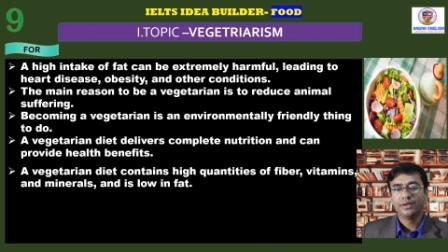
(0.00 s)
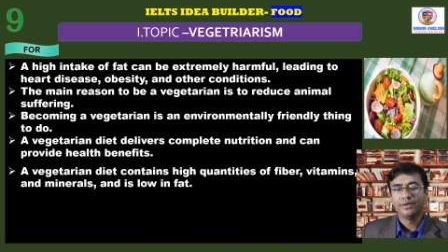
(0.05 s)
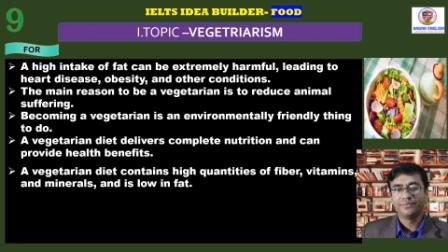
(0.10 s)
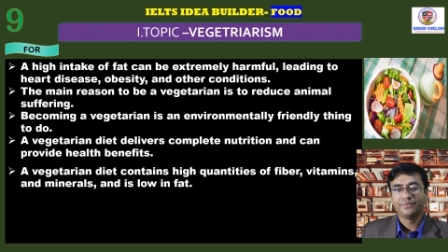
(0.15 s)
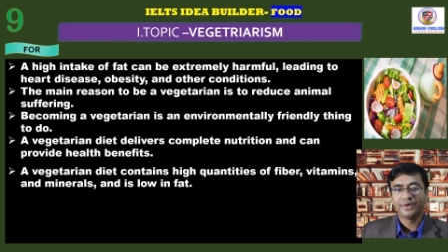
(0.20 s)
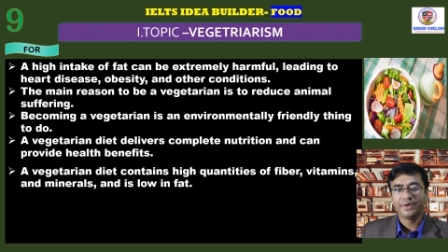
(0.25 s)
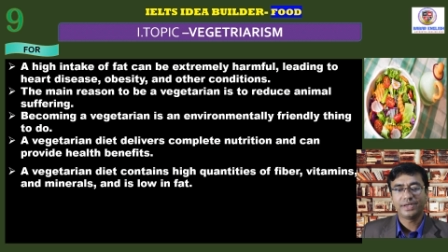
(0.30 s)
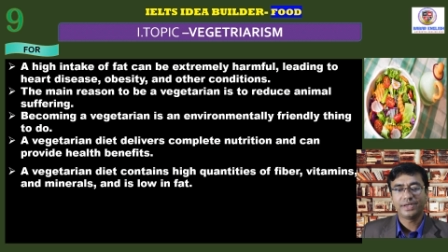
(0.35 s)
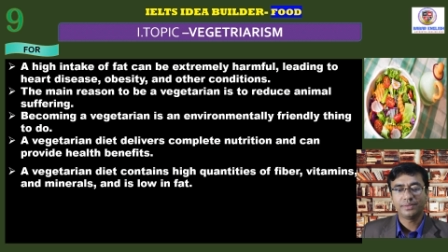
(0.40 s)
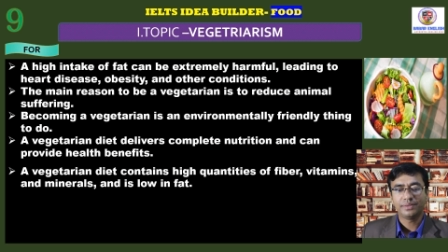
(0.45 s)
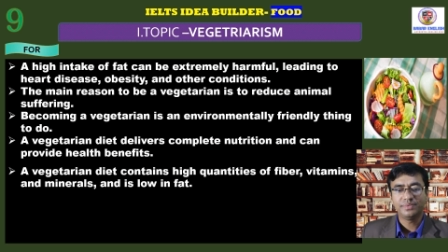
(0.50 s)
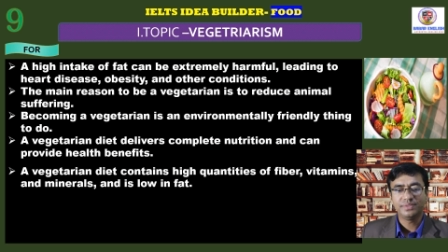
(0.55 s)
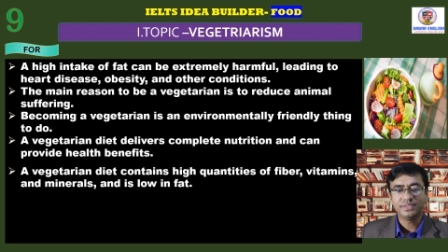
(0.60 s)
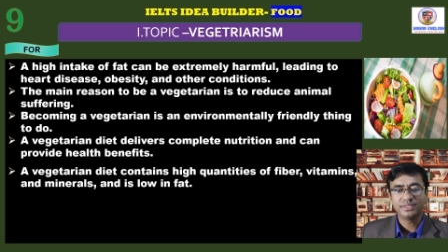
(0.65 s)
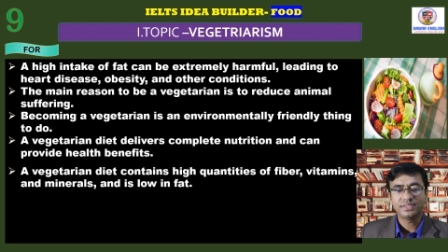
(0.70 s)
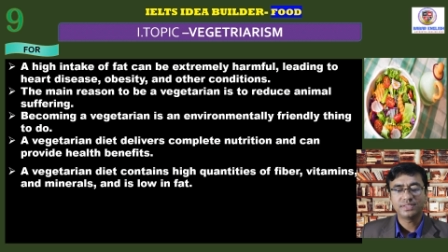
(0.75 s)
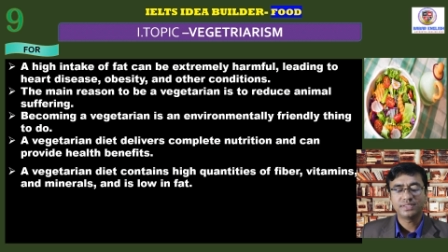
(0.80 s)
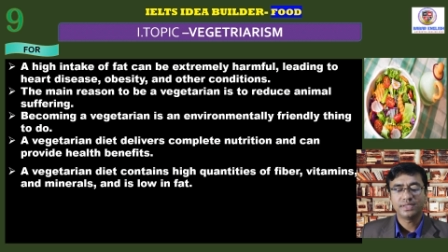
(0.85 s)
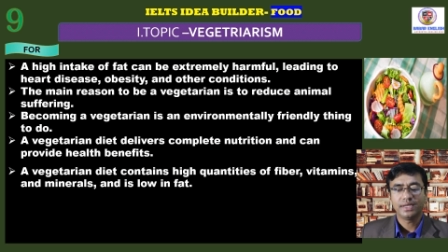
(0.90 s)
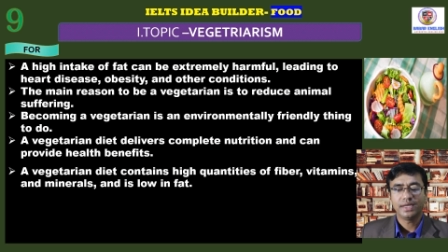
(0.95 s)

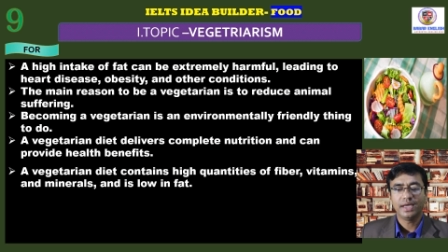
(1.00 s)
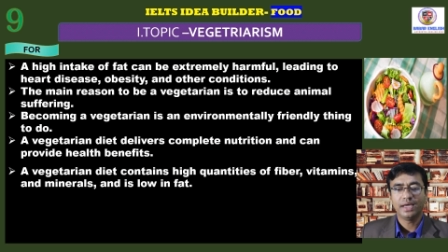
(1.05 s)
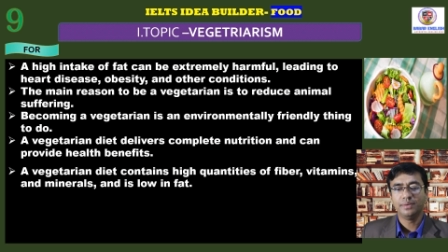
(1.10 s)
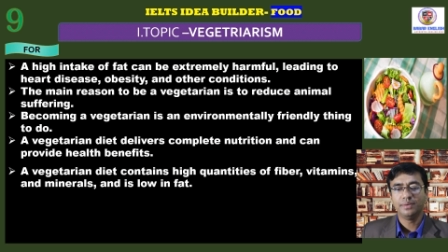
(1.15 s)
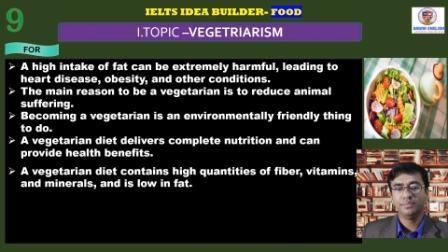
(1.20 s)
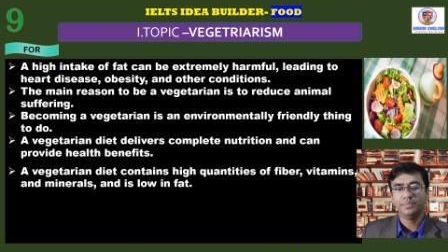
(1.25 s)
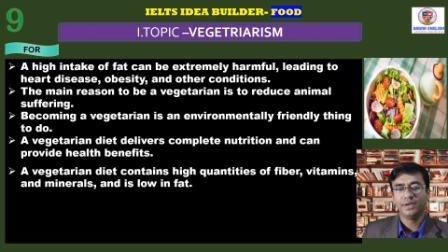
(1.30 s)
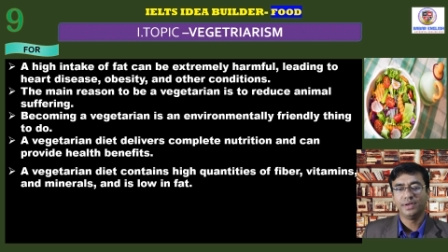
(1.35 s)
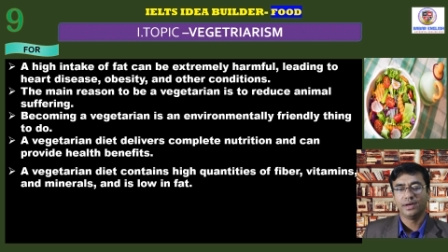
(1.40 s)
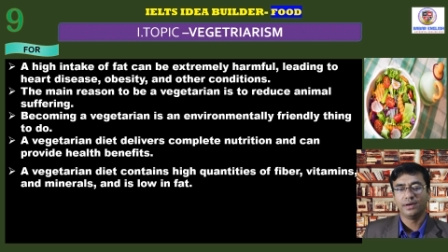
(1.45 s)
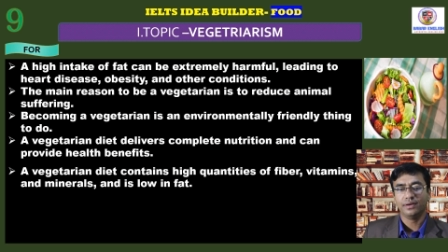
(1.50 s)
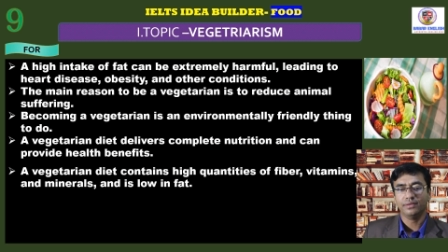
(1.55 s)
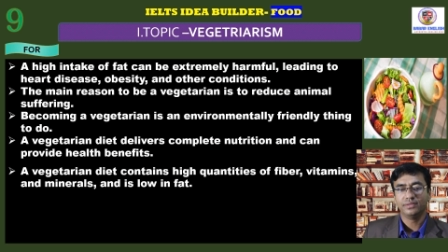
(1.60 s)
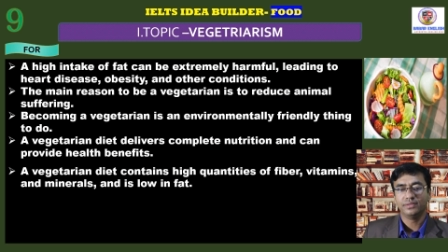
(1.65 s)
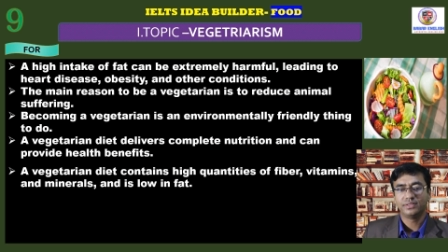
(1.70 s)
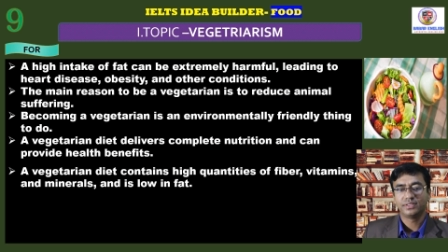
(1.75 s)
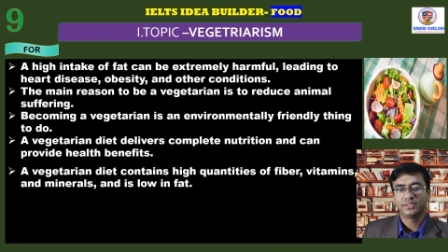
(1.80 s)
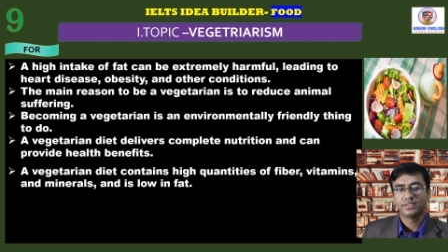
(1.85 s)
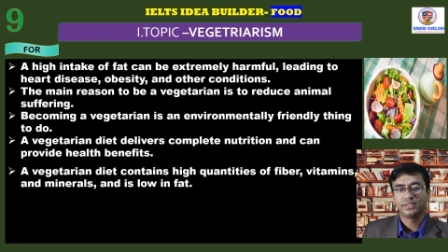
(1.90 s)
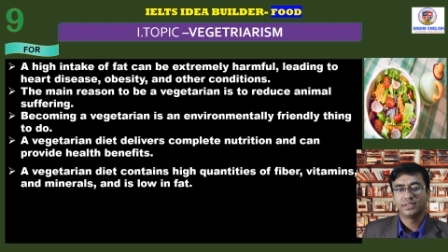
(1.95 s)
vitamins, and
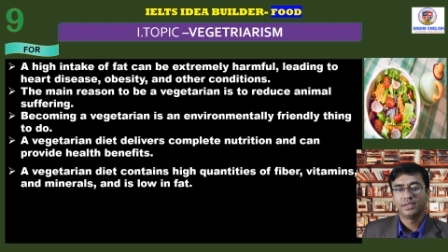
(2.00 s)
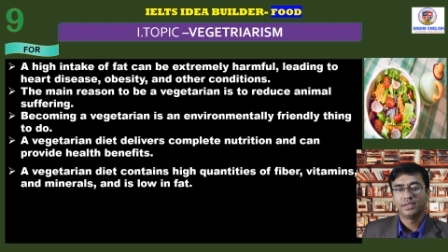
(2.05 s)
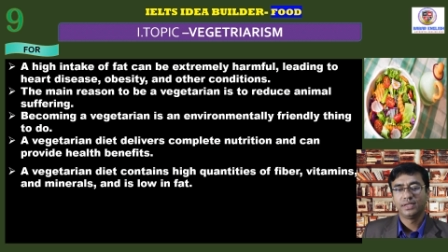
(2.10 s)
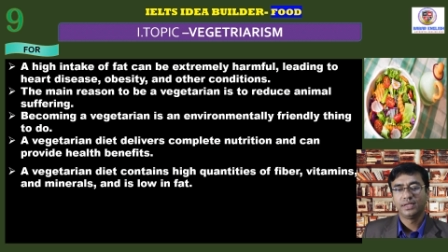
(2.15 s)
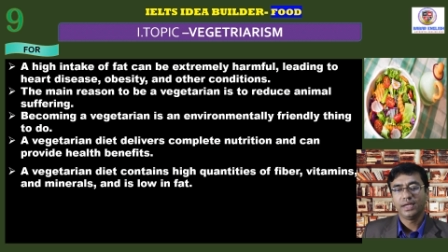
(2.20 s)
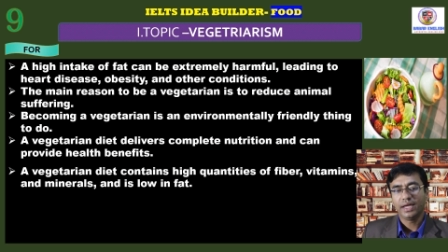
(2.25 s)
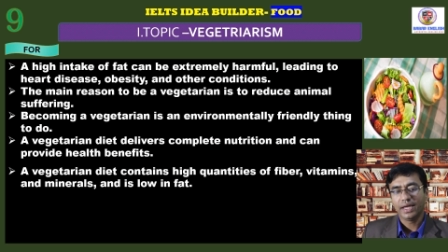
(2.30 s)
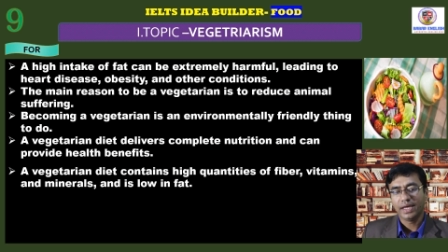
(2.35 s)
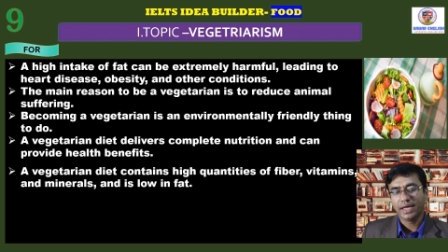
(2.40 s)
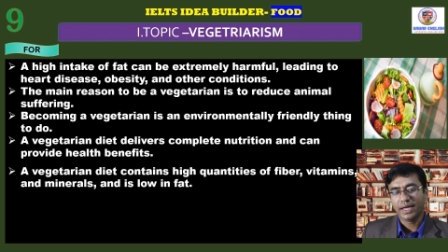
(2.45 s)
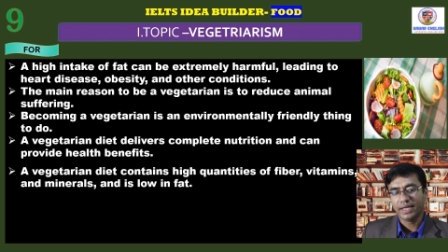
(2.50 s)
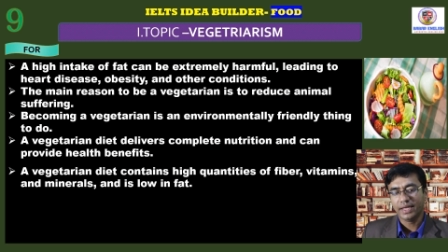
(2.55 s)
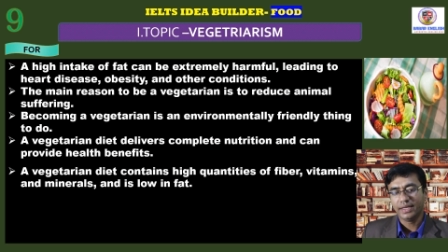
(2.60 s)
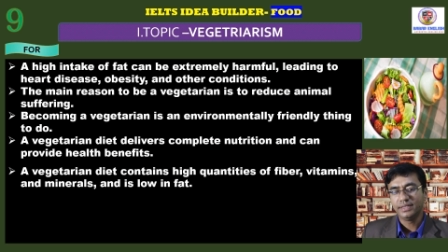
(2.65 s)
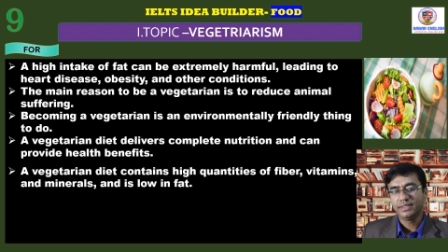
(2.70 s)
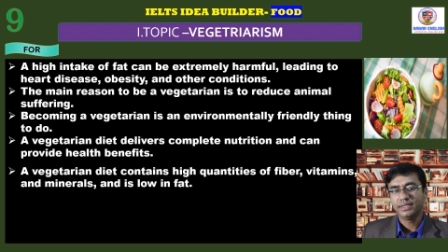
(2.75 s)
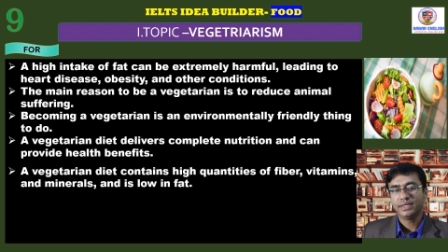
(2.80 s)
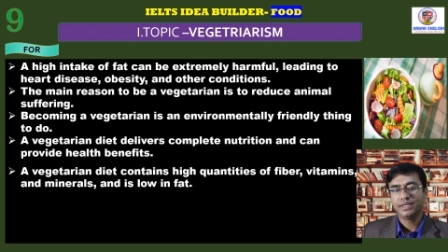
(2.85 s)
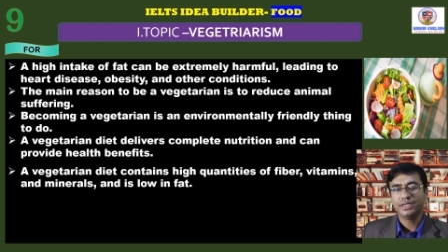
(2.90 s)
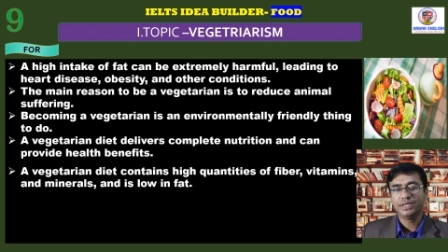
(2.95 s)
minerals, and
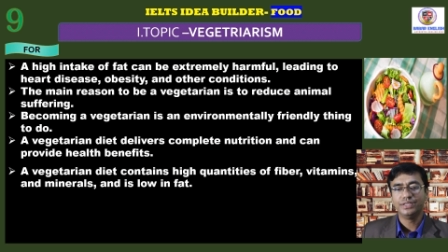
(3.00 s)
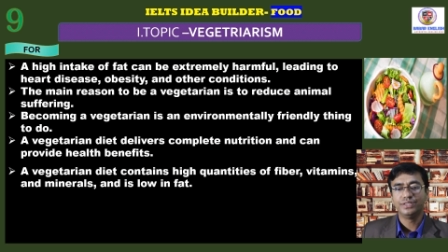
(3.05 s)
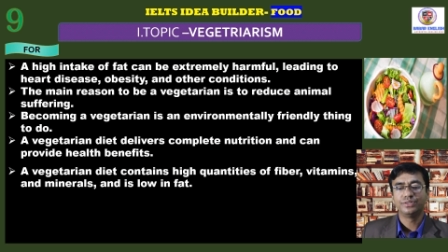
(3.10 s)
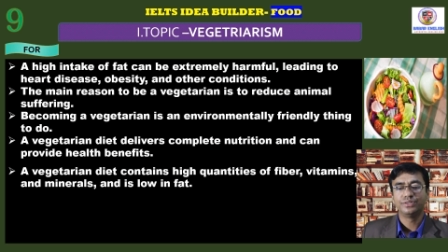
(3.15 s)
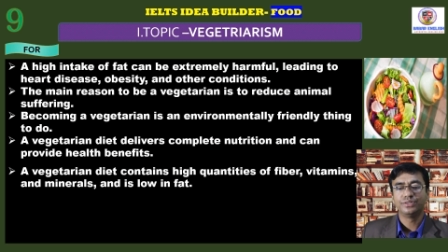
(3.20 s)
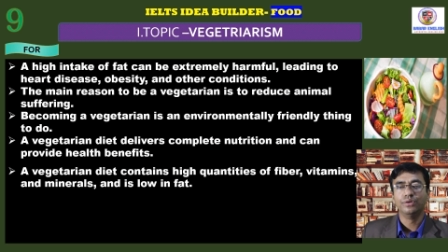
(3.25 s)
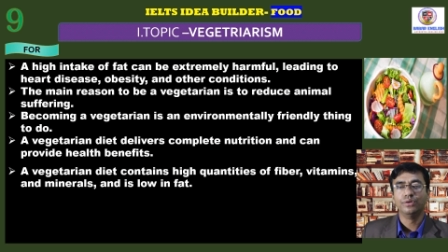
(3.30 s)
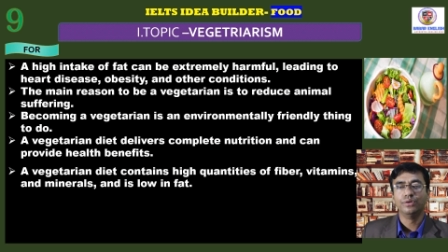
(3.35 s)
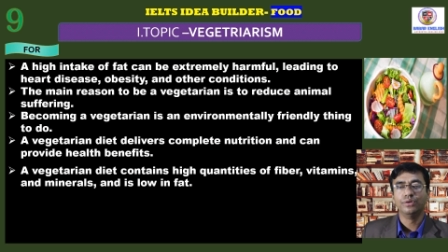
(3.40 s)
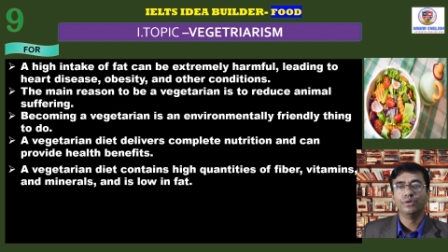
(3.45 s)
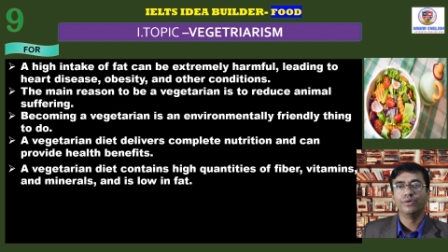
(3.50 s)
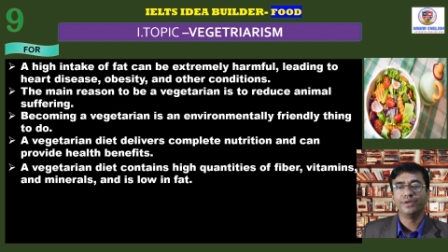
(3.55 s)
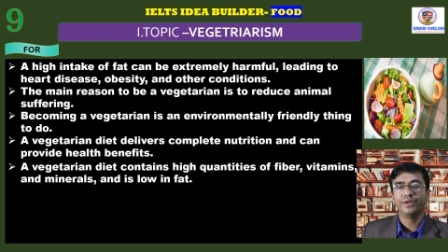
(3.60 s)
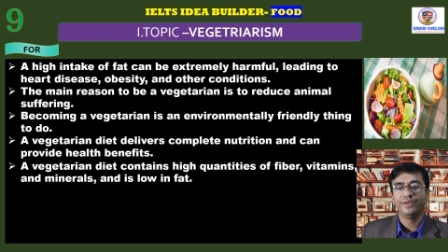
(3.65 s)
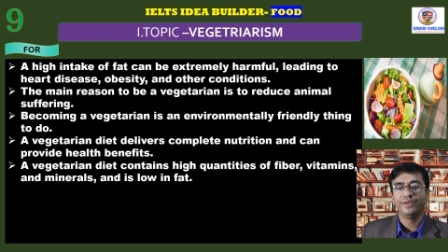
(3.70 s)
is low in